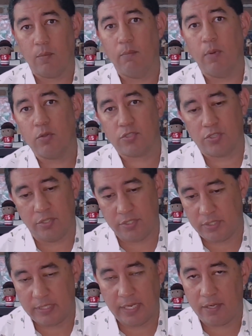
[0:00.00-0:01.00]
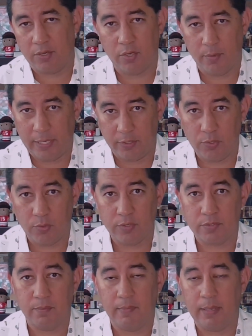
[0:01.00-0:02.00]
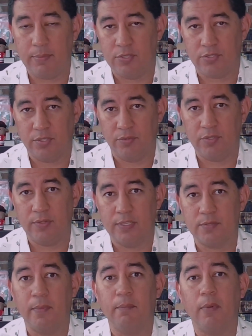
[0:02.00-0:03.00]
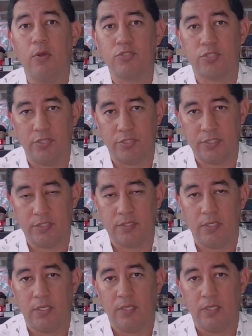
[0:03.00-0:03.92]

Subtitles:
most churches, and I don't know about yours, maybe you still do this, but most churches